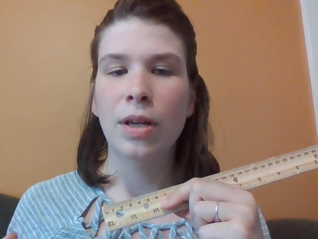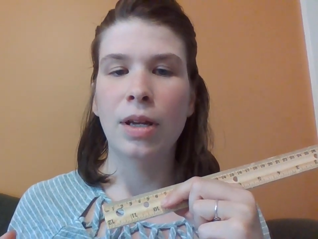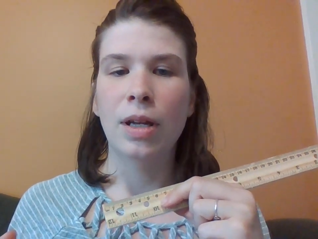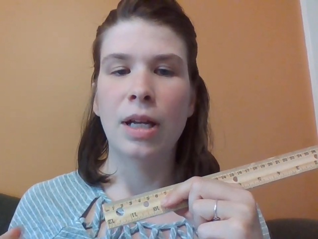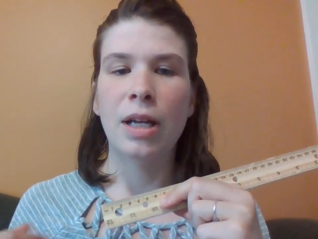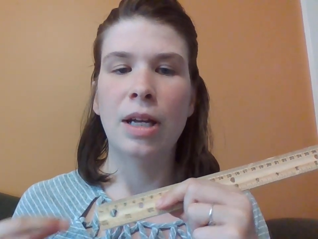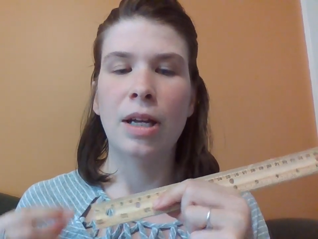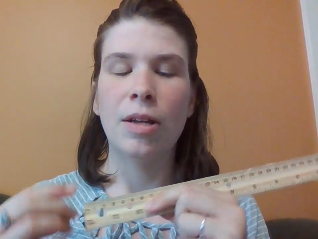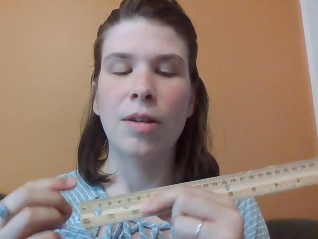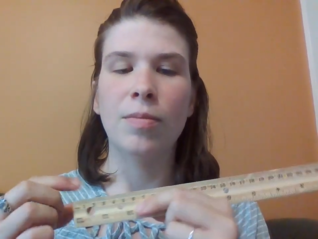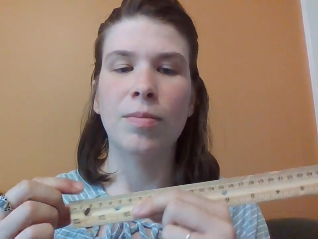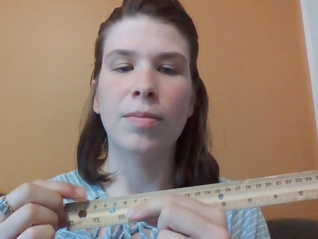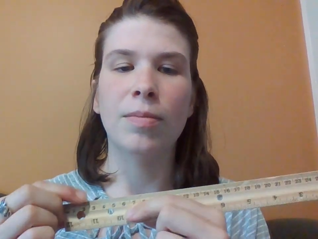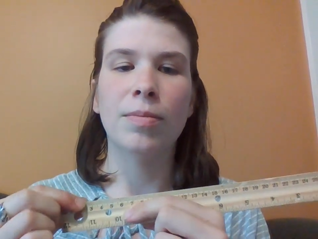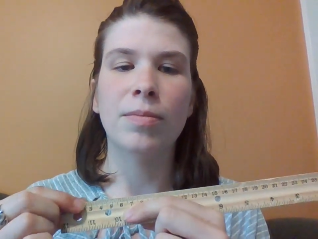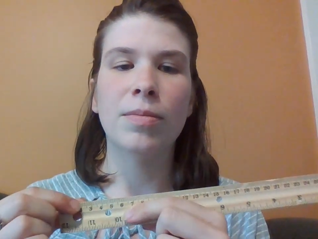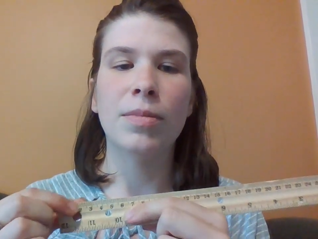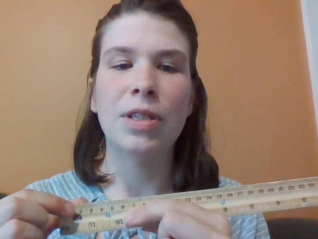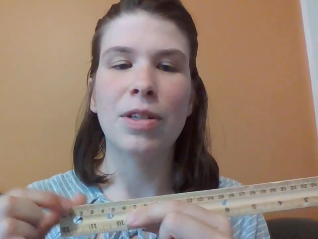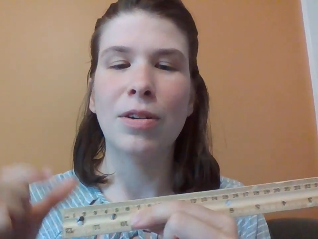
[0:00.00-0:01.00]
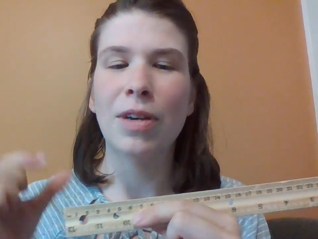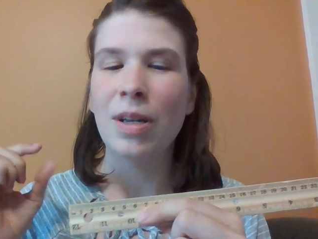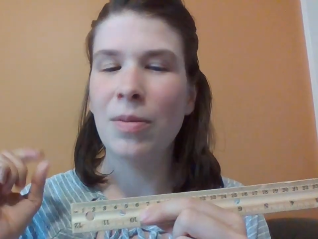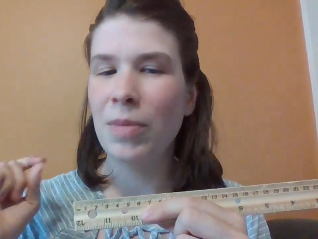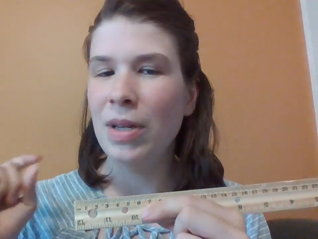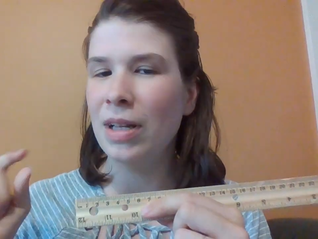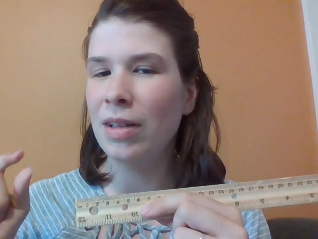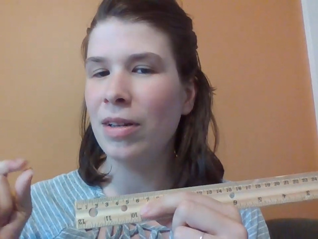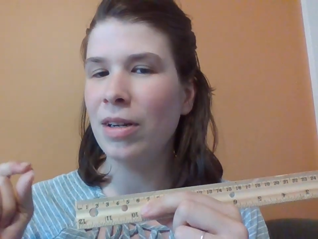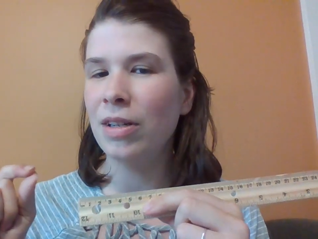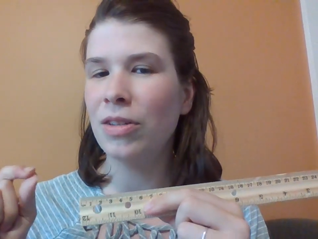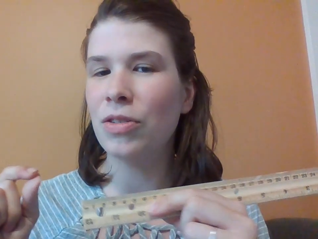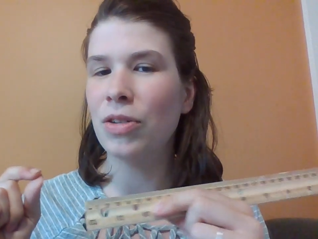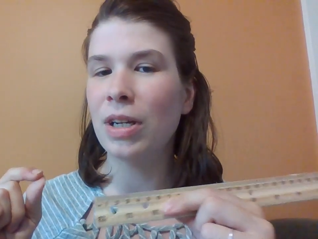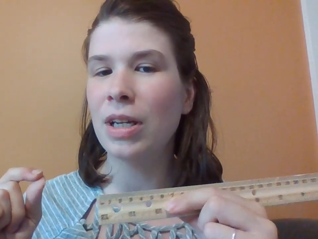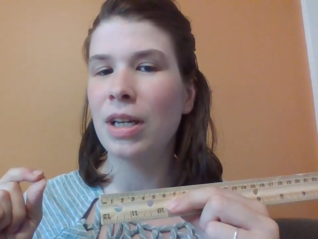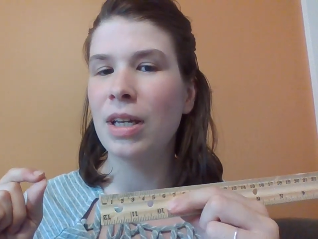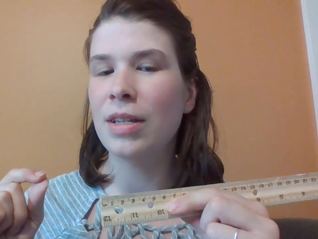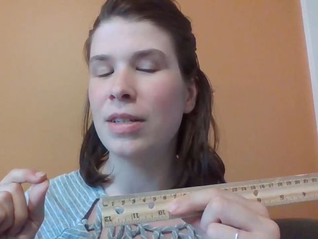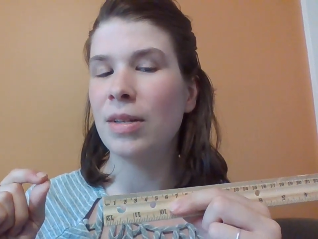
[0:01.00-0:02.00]
So it can be a little
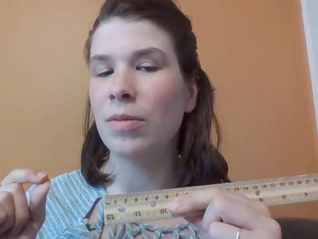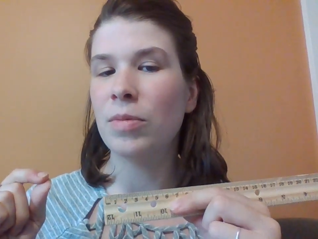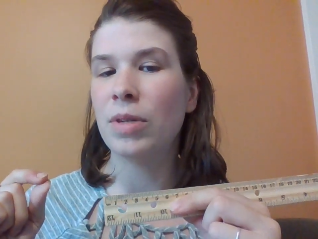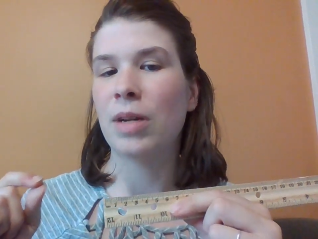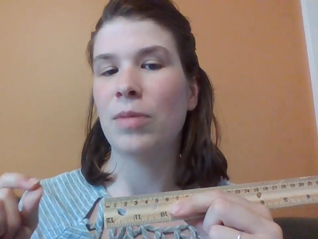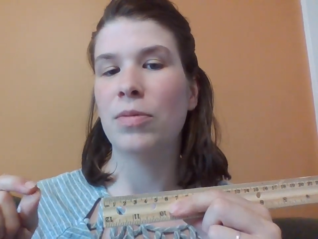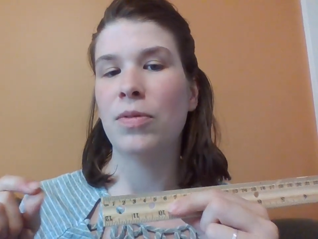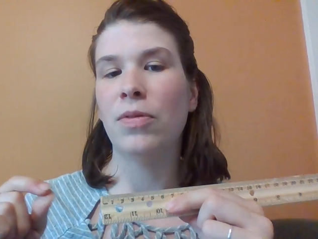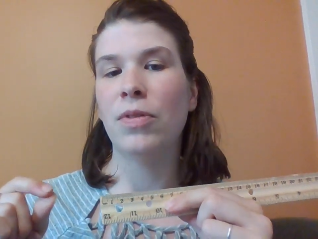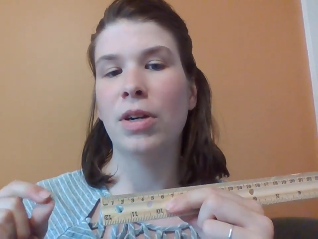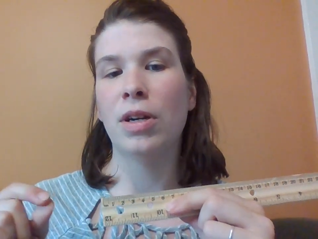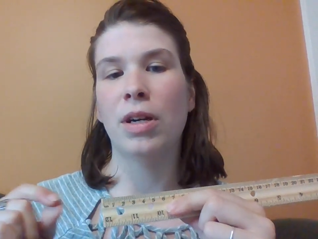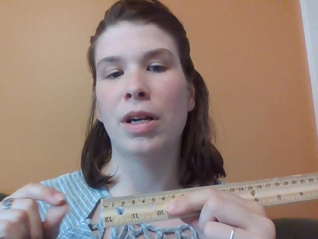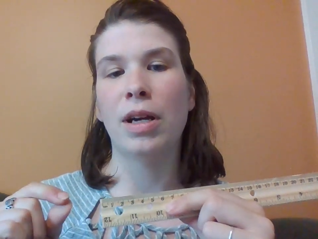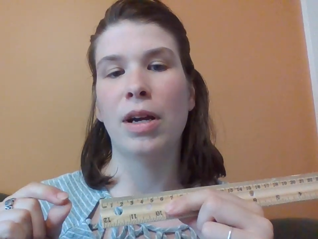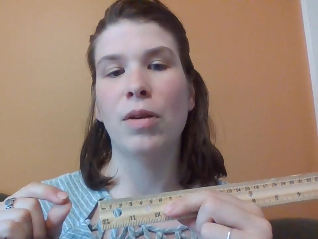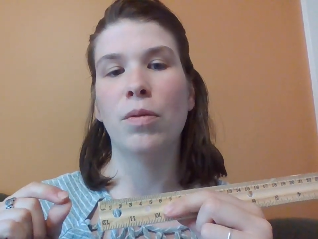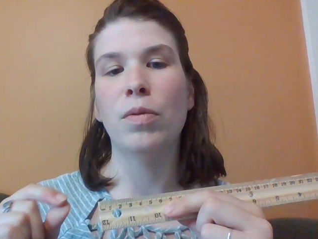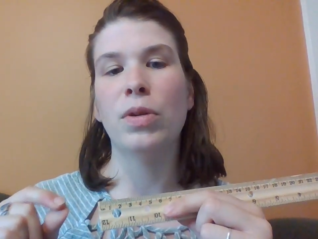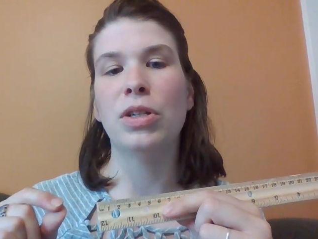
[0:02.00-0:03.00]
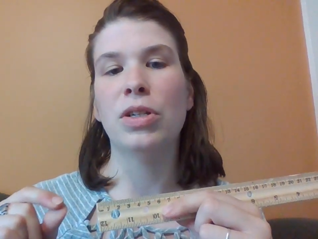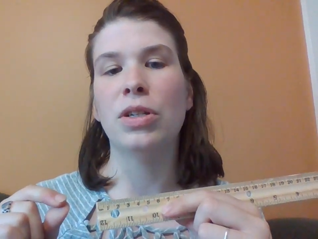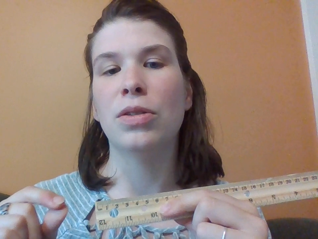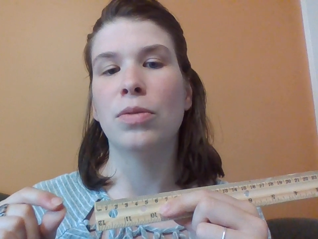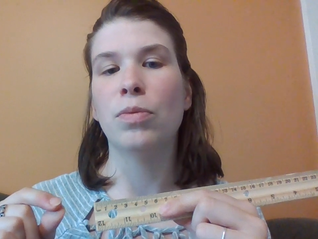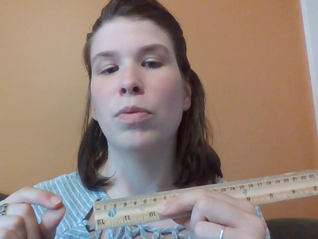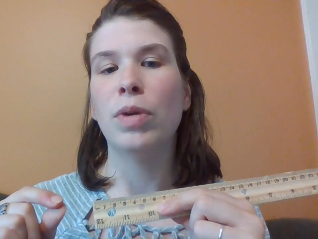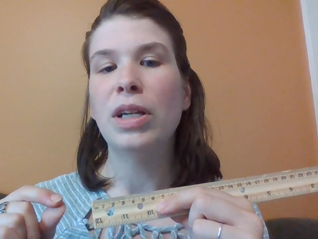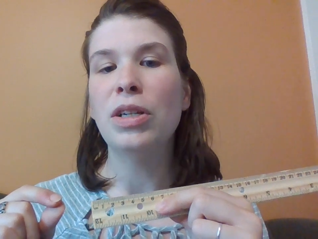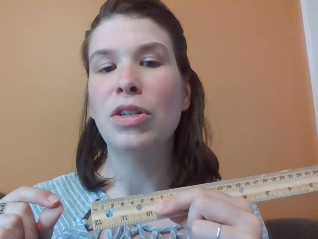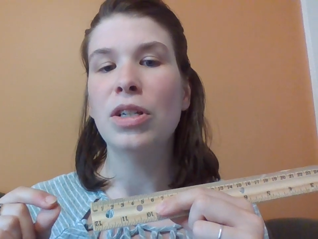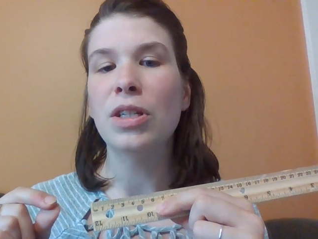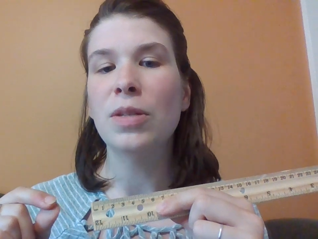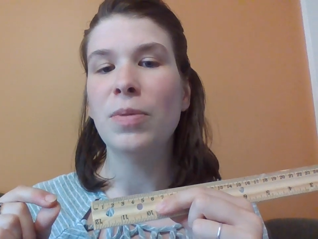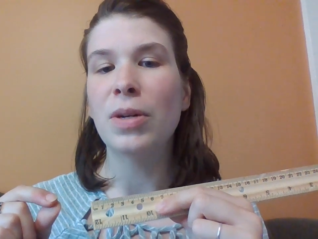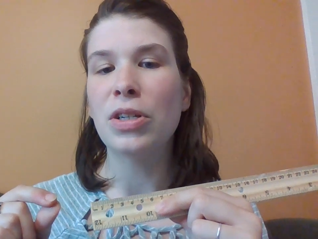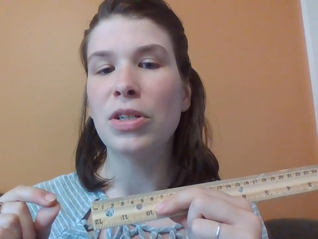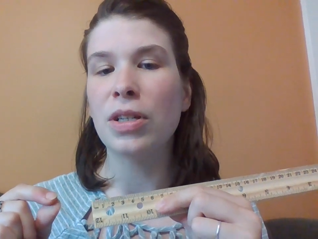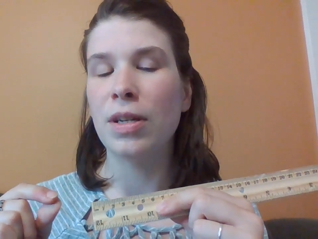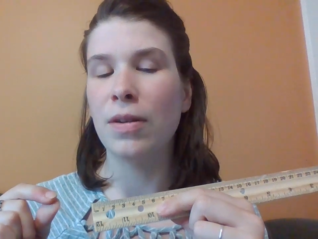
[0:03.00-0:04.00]
tricky sometimes figuring out which is which,
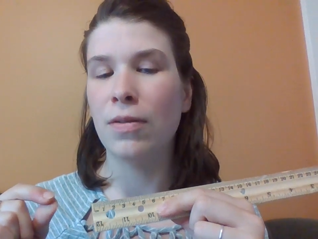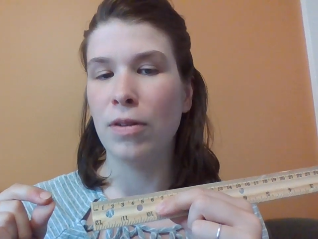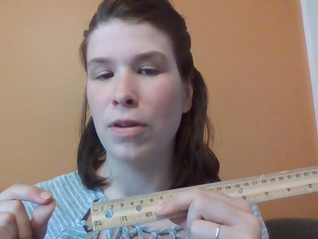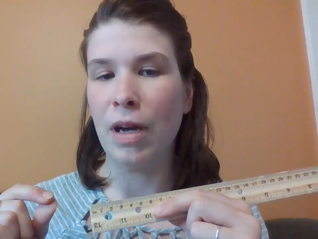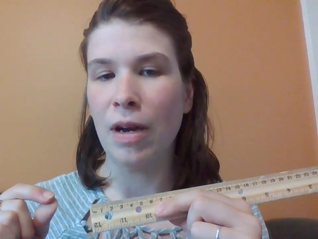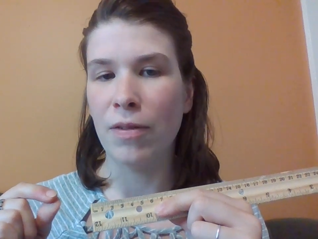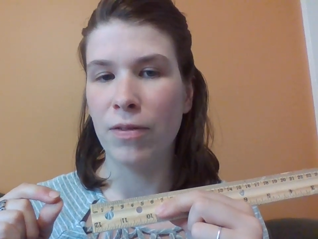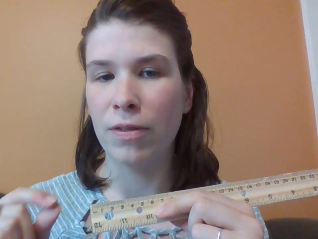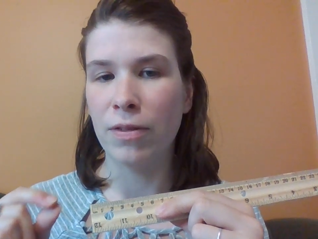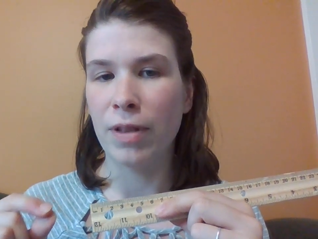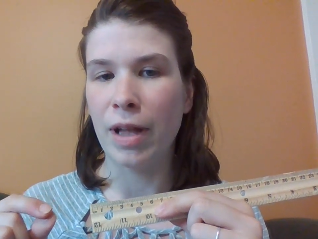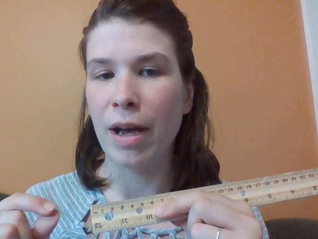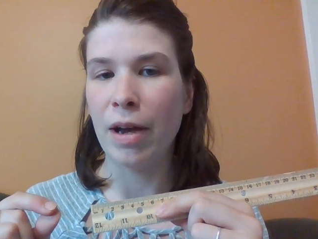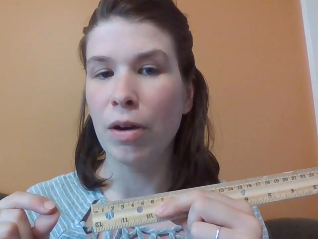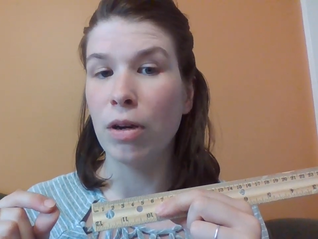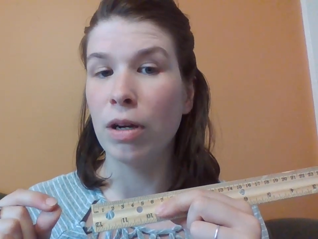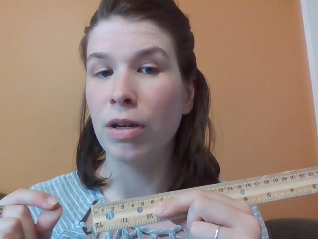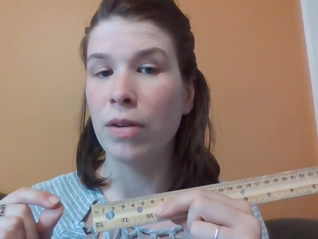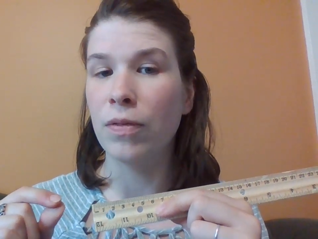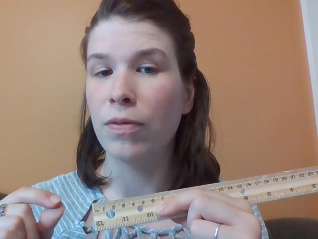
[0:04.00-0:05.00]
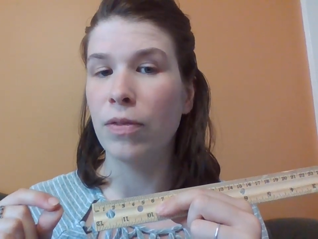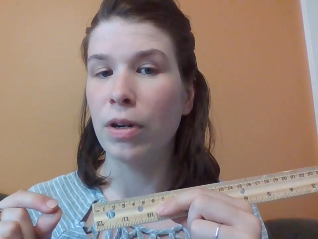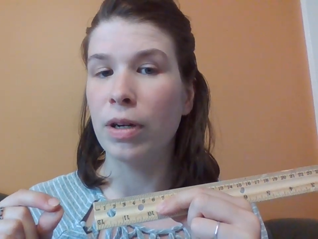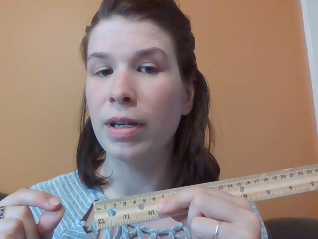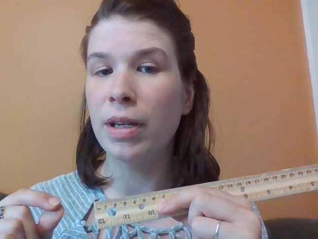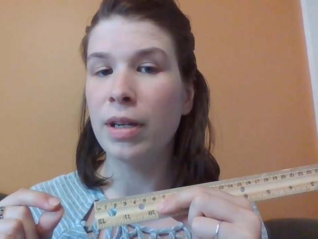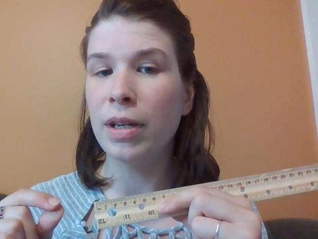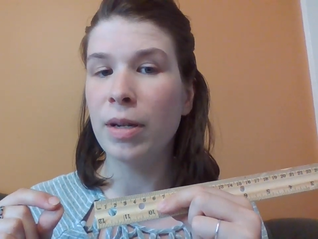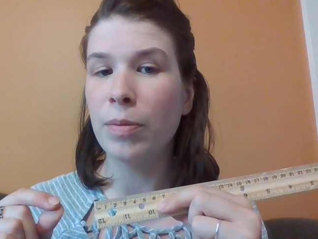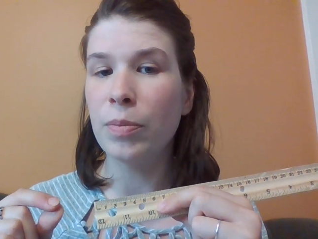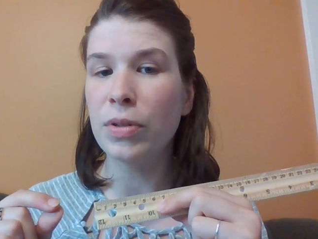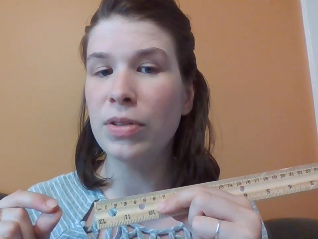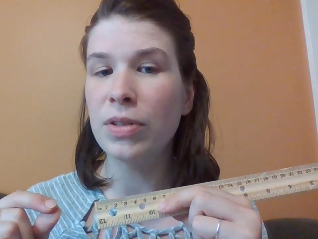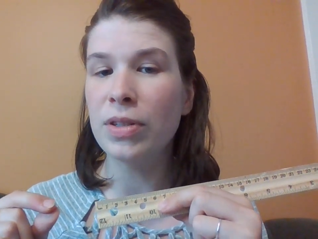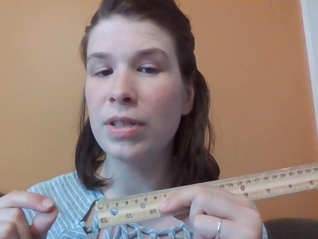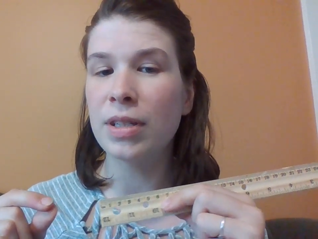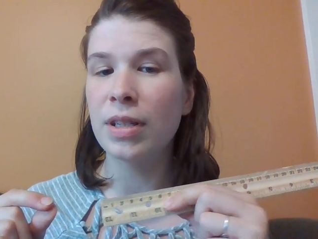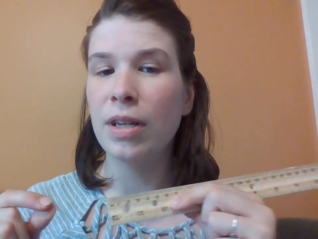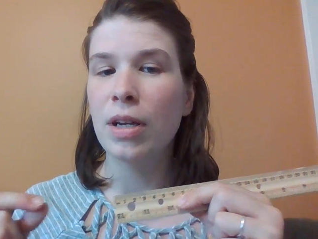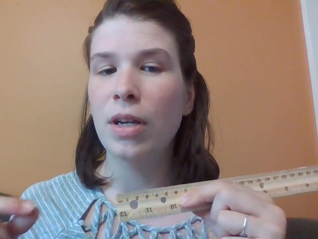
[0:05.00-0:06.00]
especially if you have flat or inverted
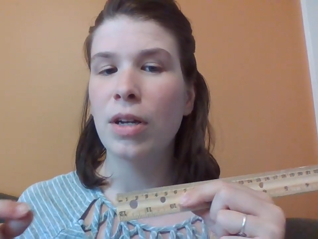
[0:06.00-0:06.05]
nipples.